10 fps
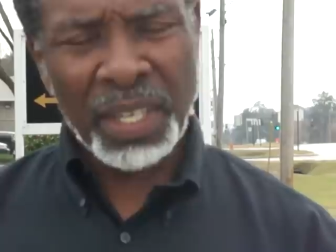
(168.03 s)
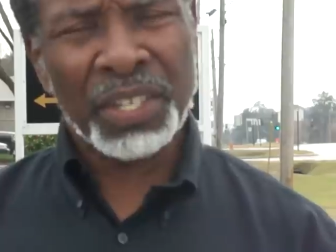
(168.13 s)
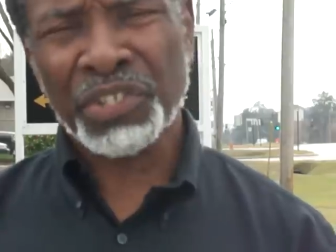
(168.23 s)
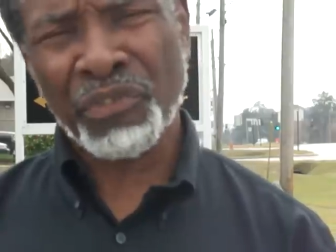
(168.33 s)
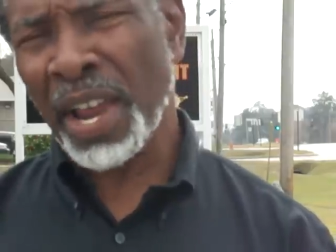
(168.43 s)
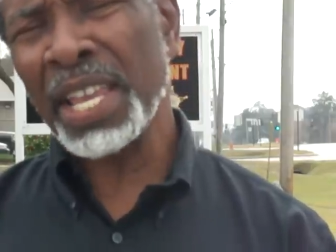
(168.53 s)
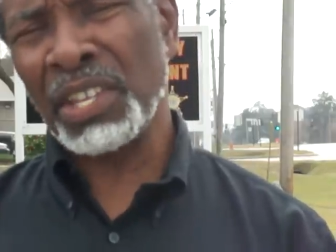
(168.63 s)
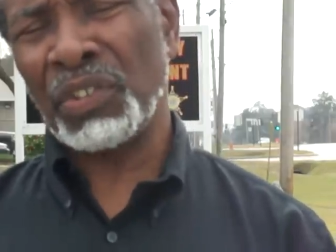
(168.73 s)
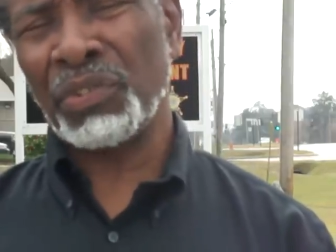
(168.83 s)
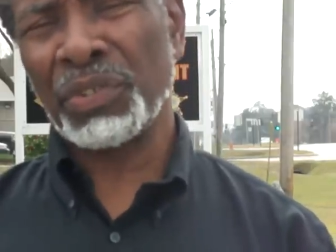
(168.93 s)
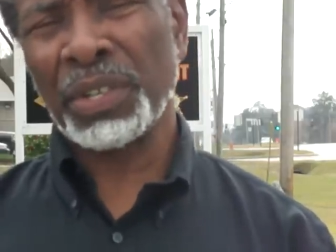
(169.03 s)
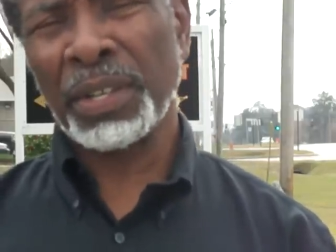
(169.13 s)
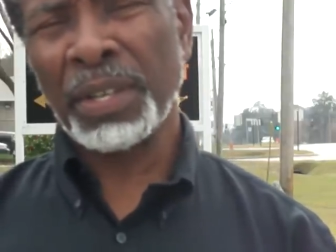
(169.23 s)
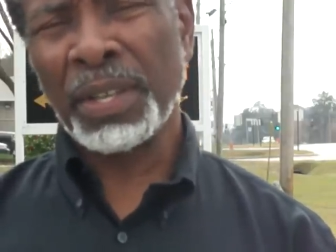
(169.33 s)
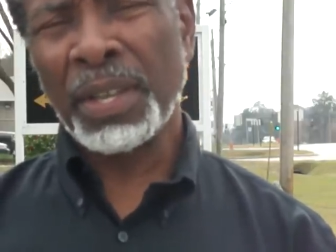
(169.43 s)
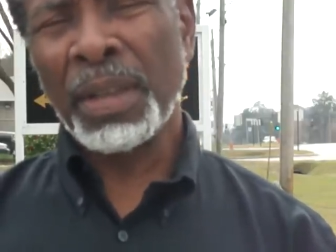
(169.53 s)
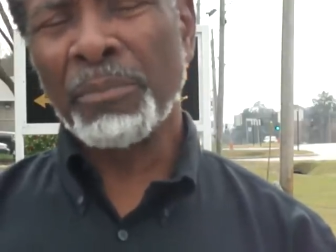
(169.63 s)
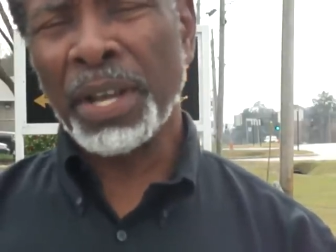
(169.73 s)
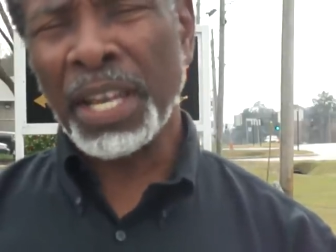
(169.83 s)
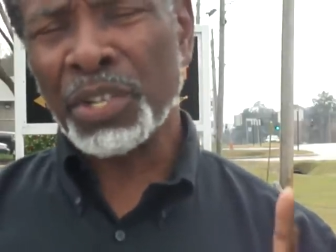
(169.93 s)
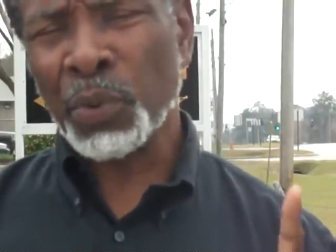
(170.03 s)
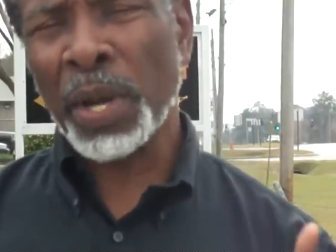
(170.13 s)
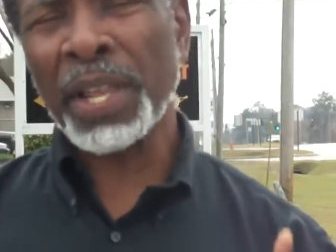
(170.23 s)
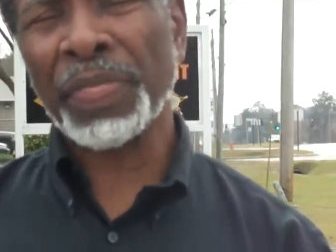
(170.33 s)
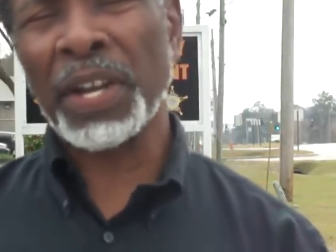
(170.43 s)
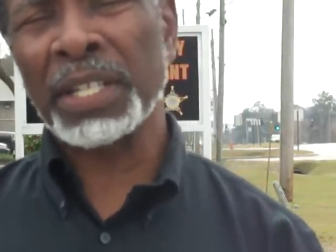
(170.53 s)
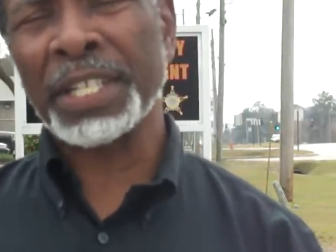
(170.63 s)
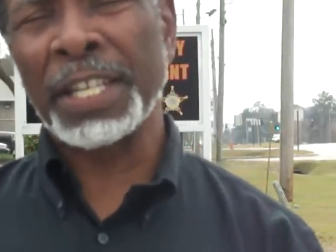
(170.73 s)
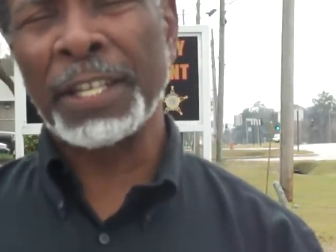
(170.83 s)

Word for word: It's strange, but in 2013,